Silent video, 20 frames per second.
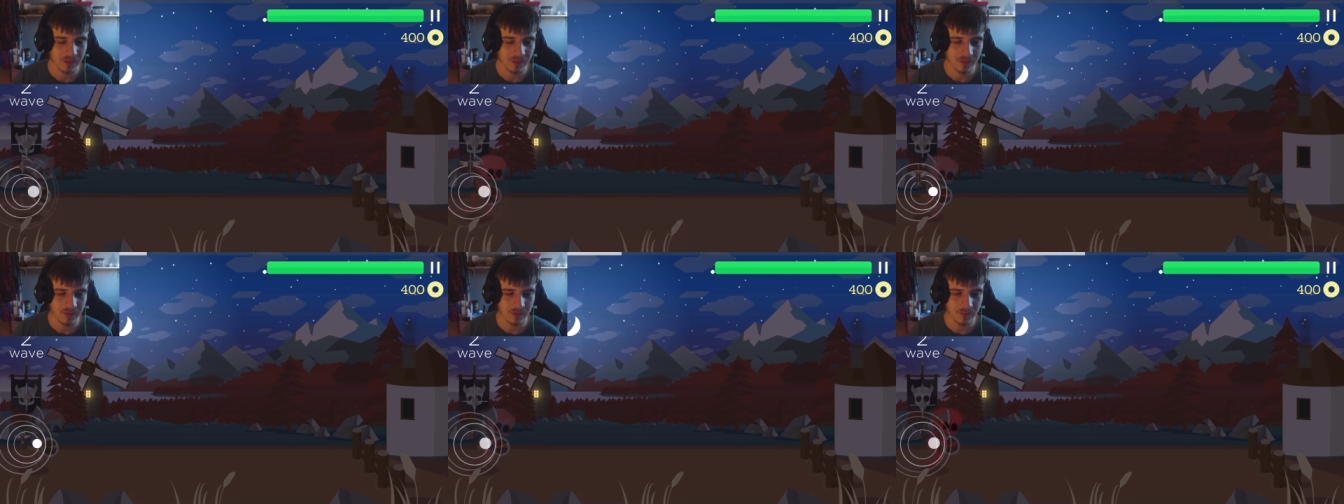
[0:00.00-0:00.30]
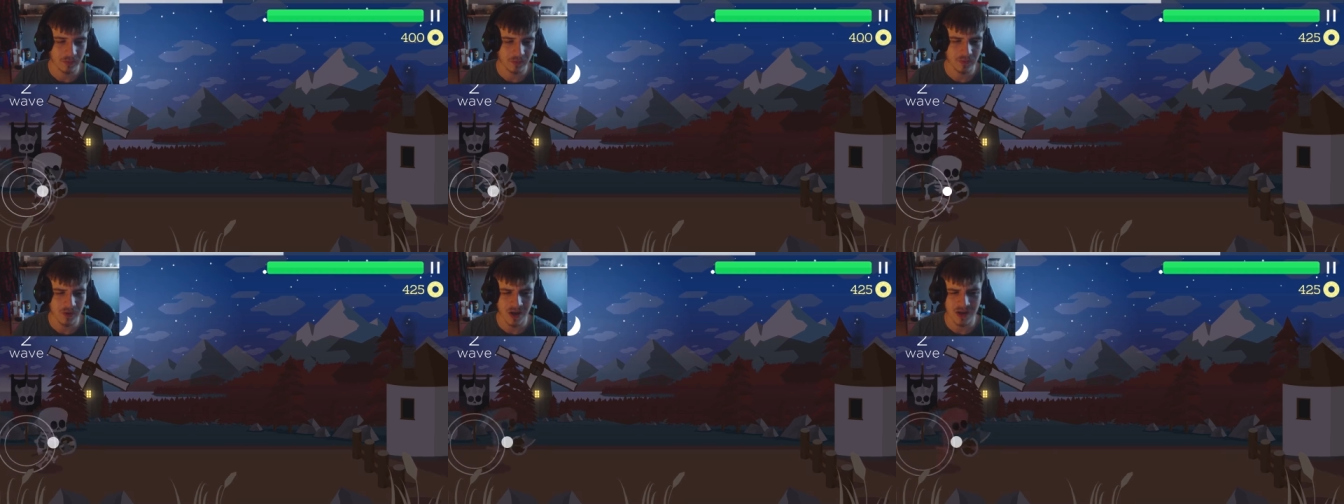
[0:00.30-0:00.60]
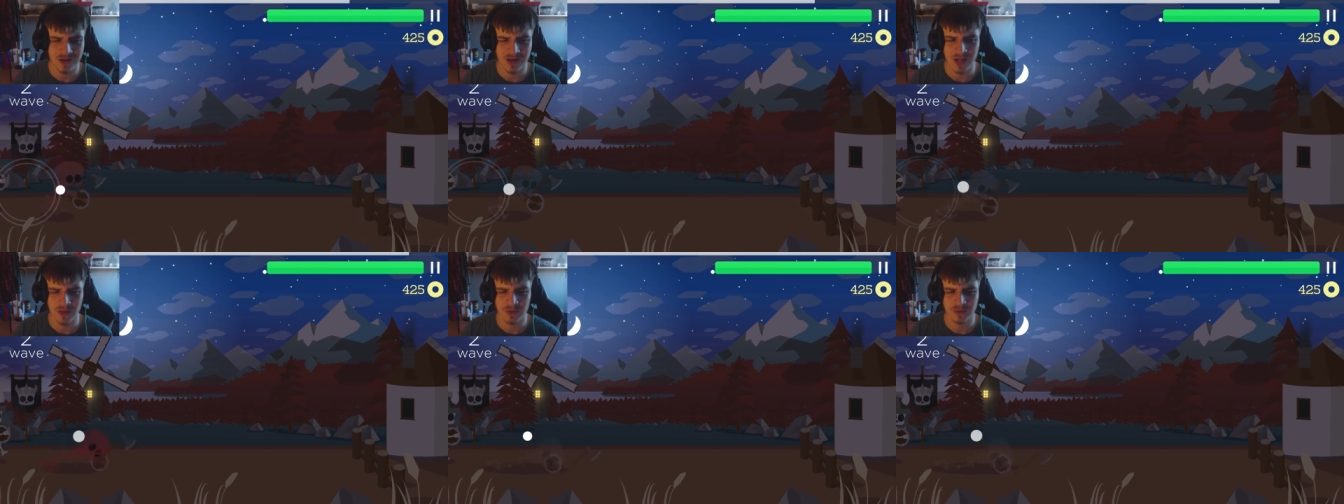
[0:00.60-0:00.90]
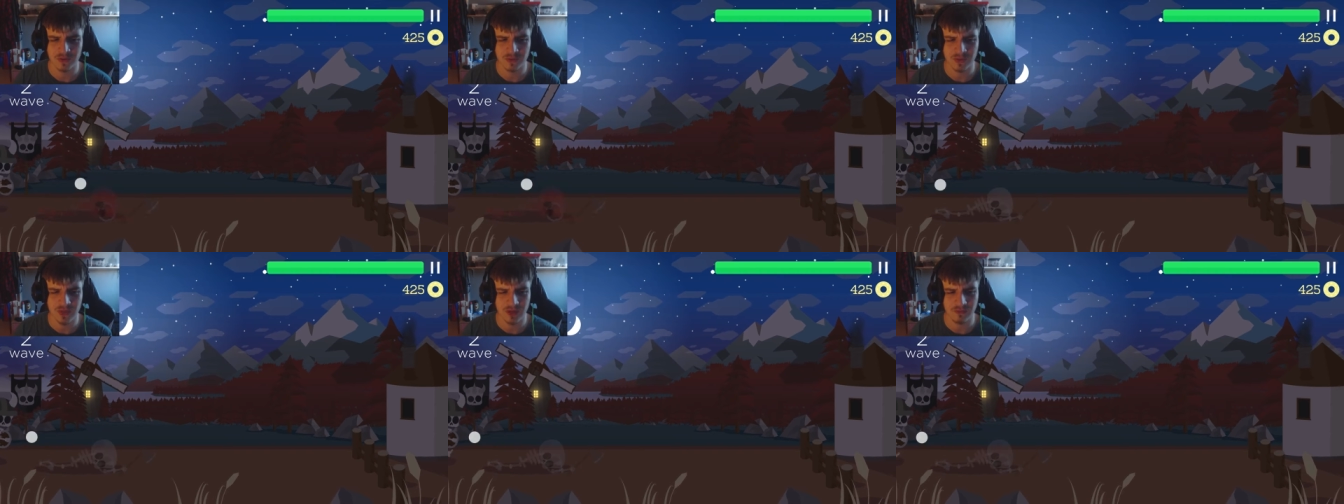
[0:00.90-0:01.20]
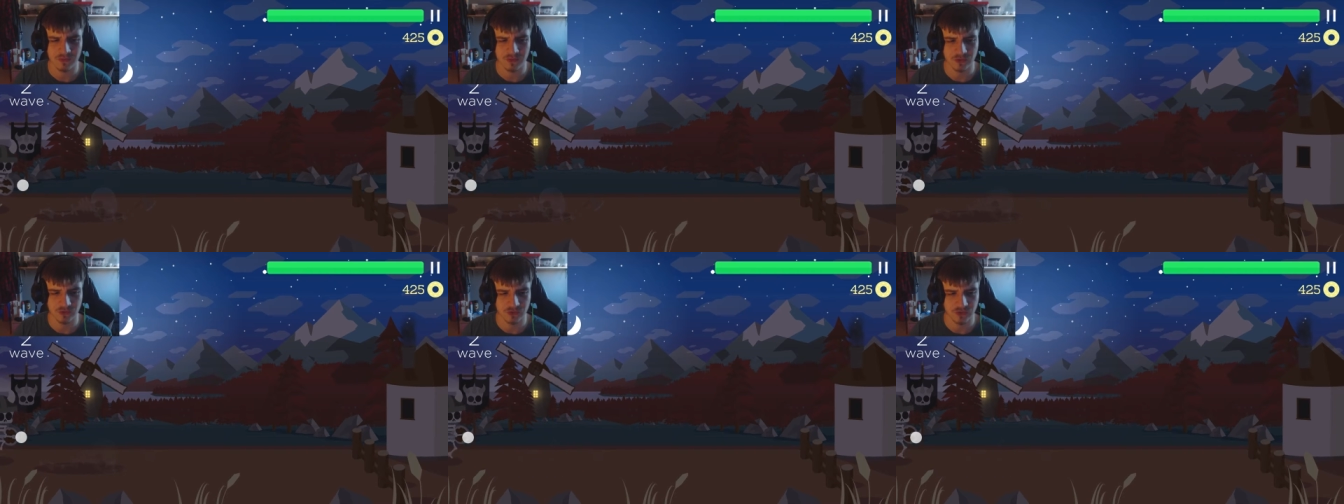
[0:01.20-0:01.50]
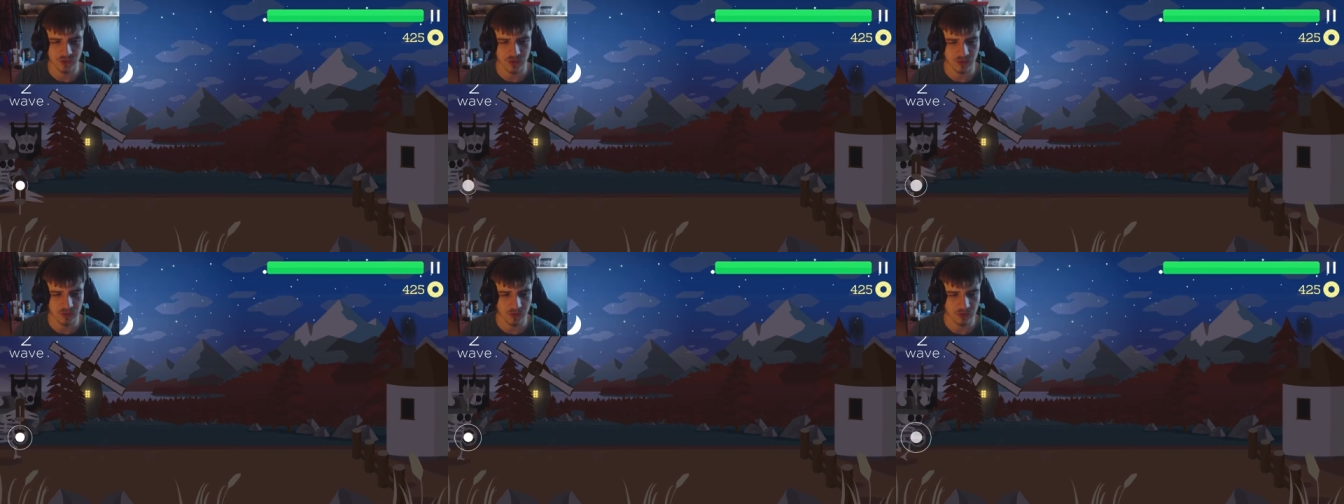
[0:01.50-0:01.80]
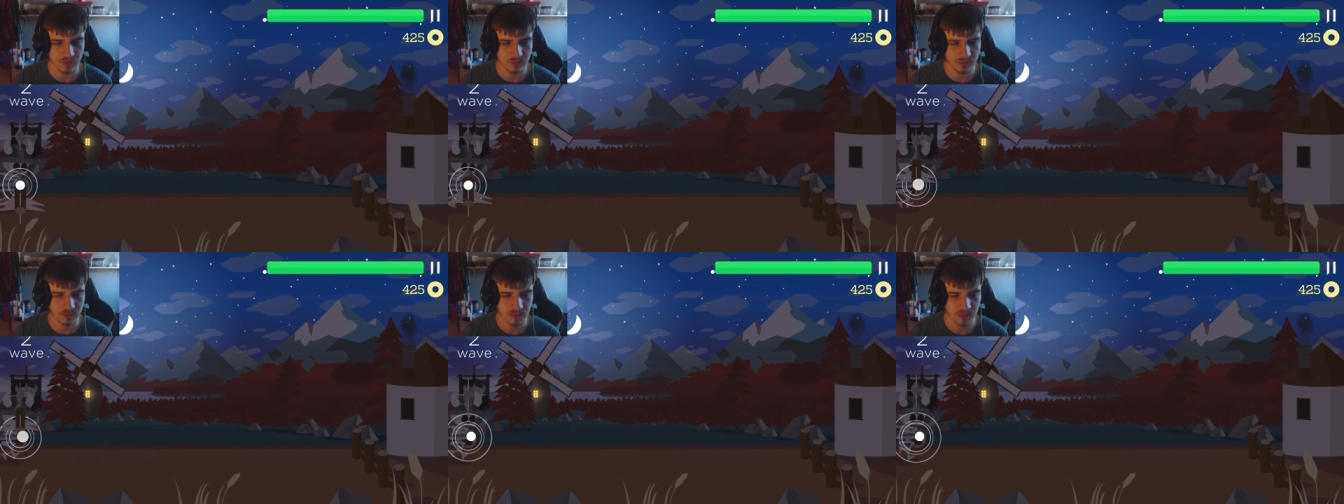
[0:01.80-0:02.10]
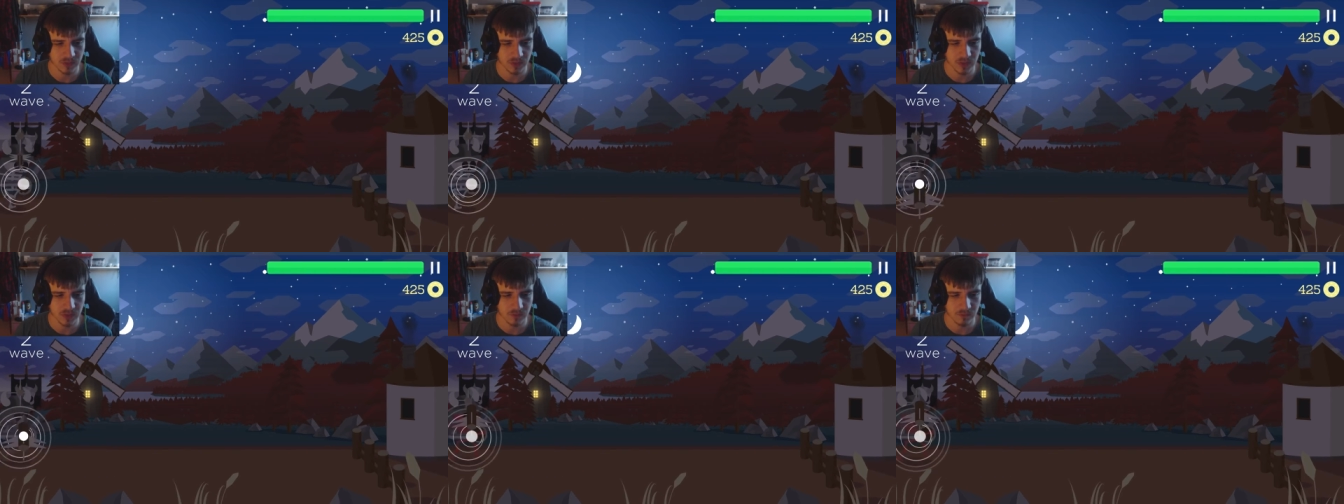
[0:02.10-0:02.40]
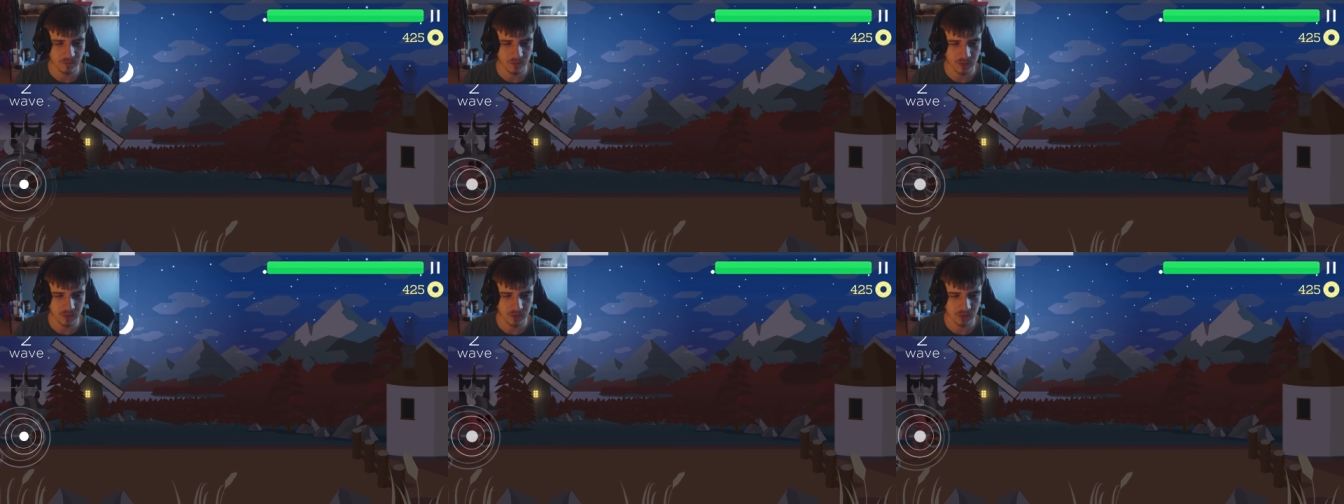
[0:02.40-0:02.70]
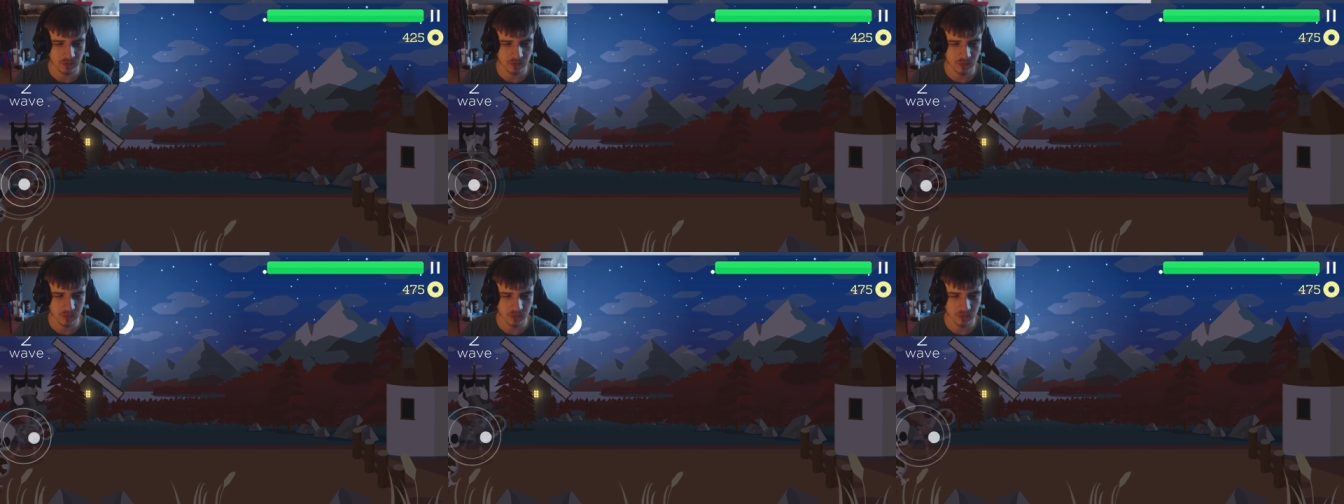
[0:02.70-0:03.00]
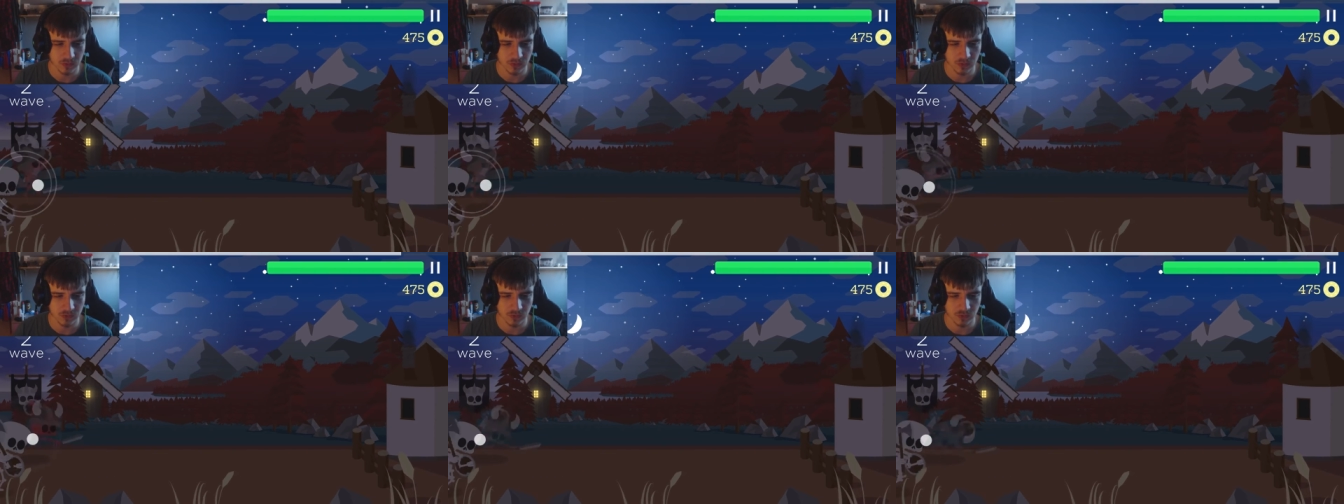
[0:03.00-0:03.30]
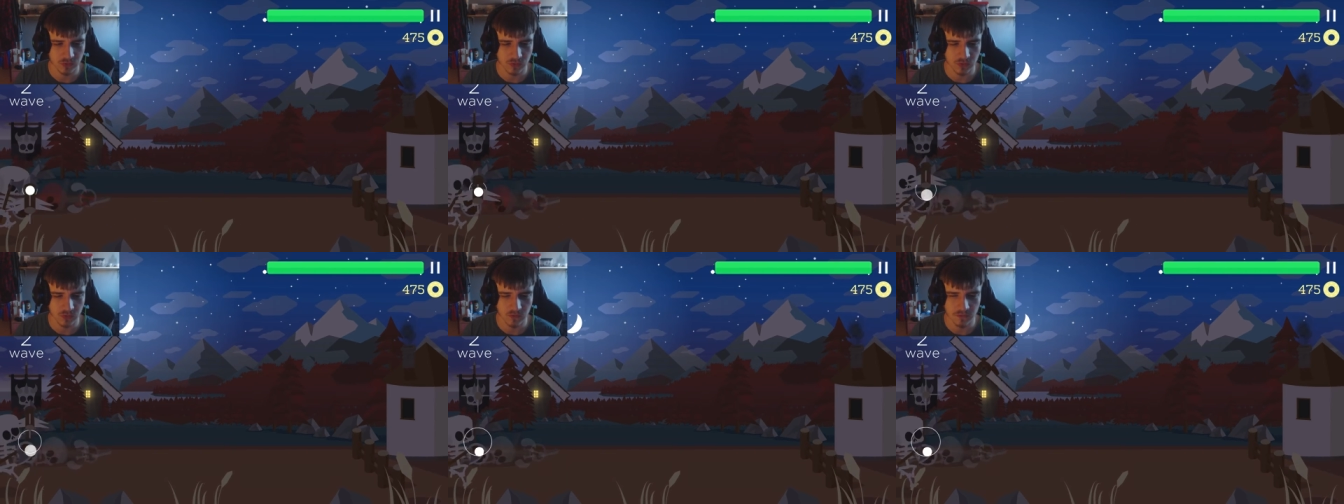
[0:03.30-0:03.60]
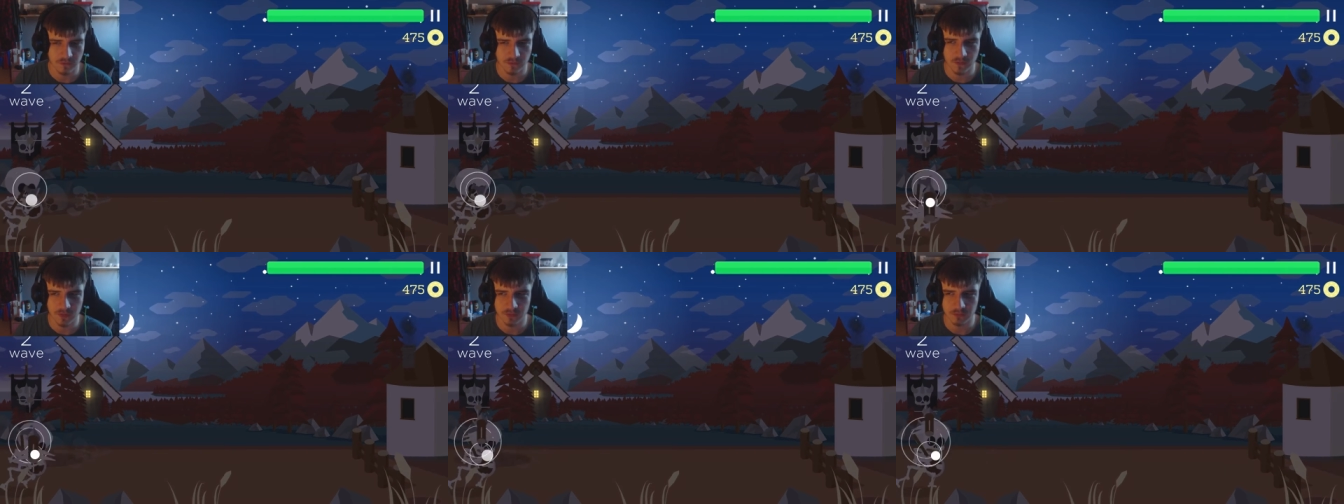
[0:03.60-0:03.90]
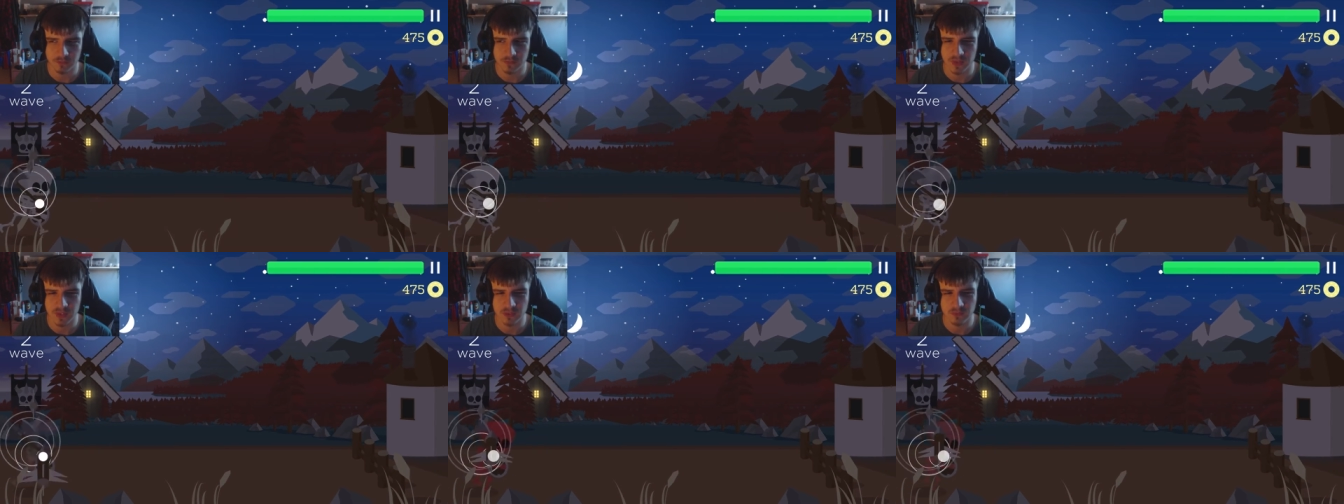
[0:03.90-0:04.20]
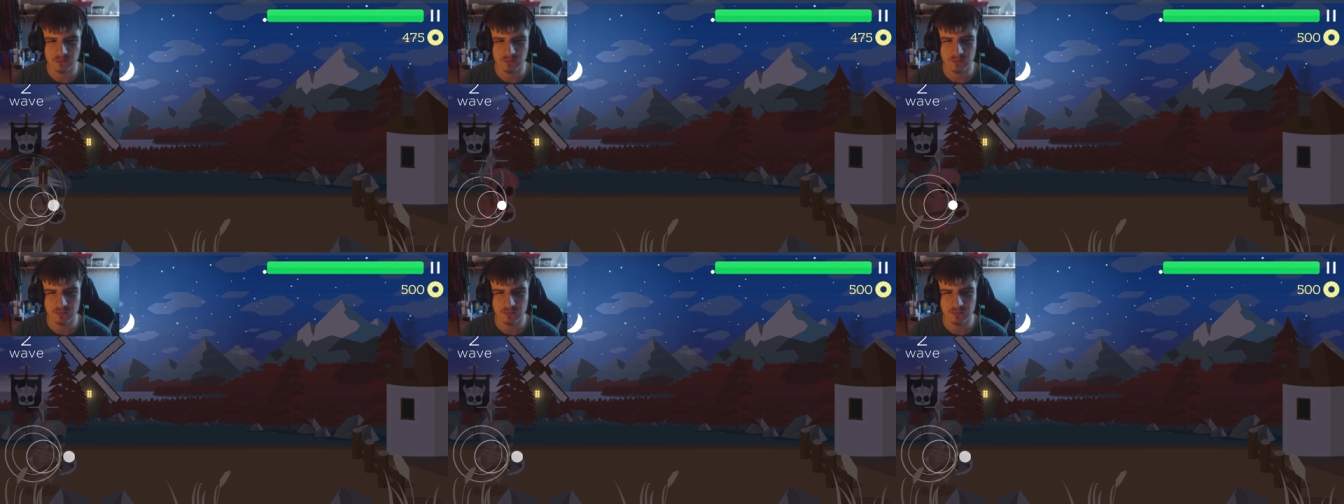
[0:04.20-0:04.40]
But right now I don't have a controller. My girlfriend stole the controller from me.